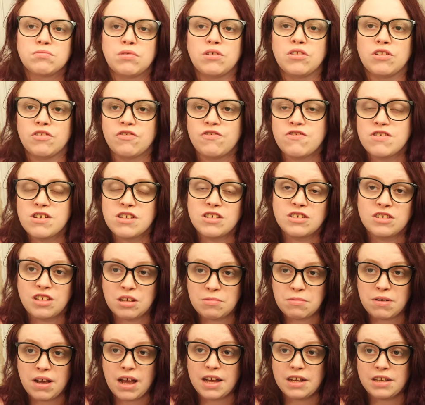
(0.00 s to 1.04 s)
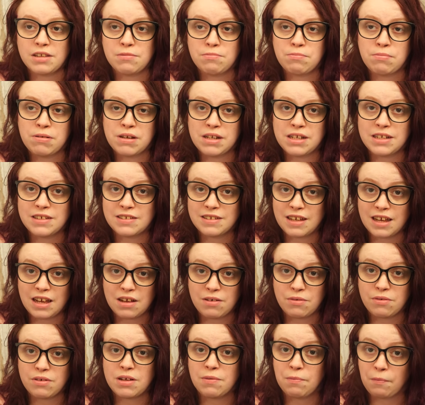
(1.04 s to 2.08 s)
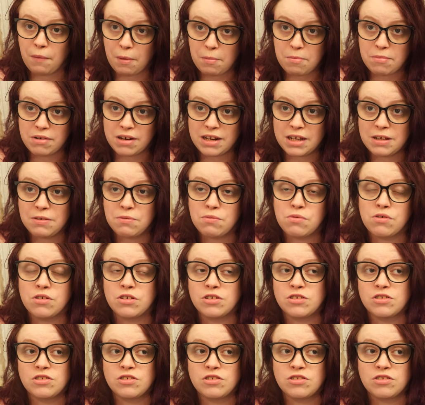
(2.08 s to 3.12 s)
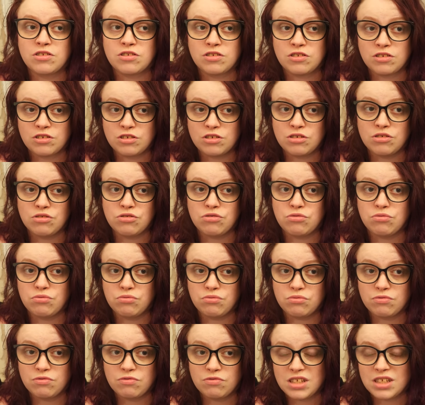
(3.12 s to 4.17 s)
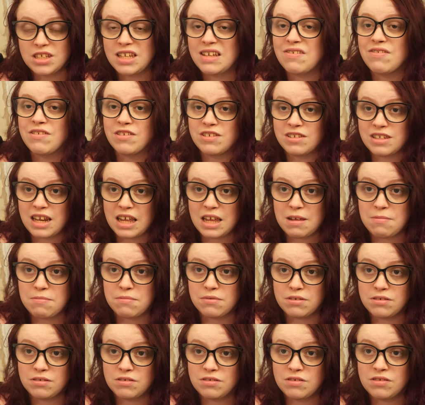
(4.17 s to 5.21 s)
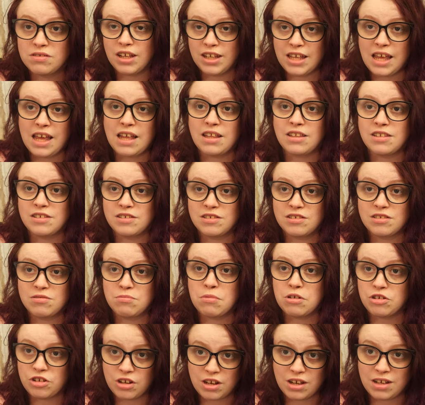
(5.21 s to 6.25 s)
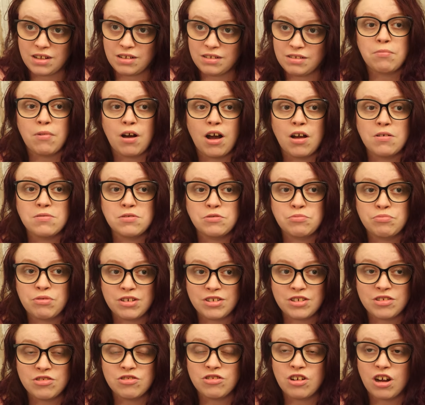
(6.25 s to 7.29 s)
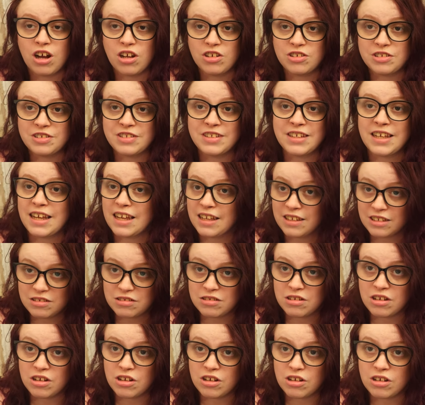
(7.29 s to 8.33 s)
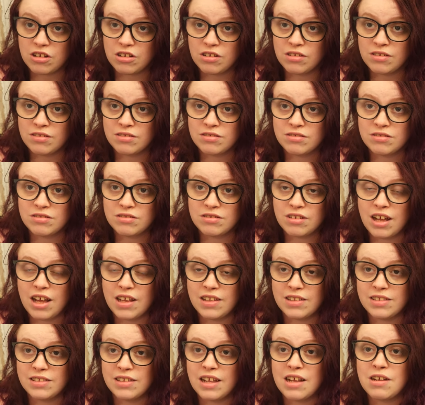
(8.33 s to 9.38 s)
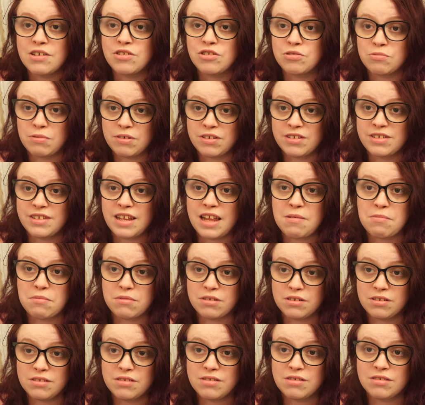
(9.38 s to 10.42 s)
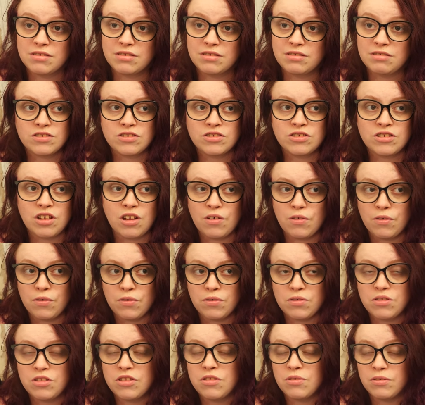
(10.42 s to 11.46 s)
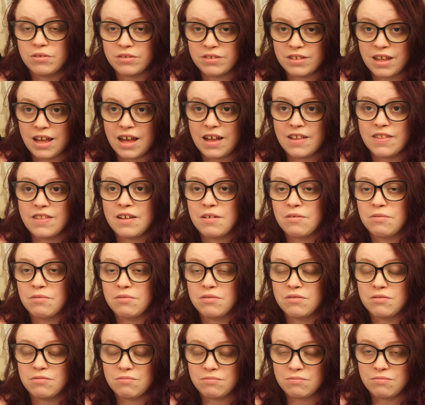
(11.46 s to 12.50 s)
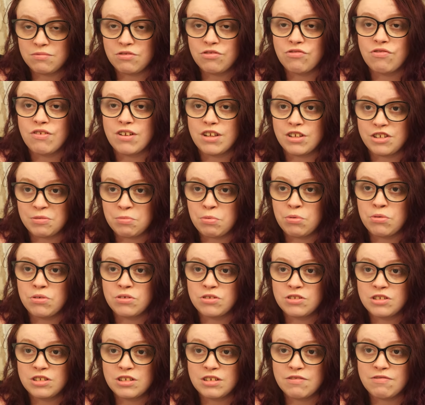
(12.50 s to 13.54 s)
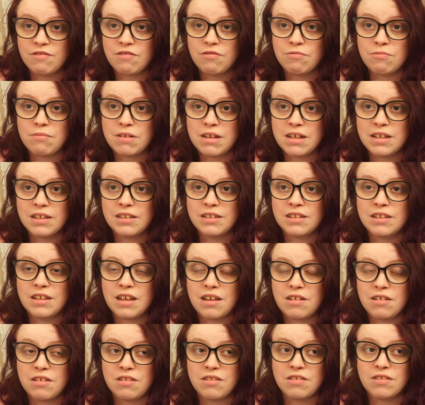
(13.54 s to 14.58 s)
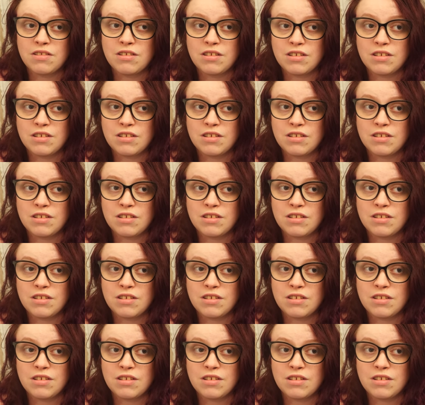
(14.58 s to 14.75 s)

But the first time I had police out in Wembley was to give a statement against Michelle. But I was pressing charges against her and they took my statement. So there was that. They was really supportive of me. They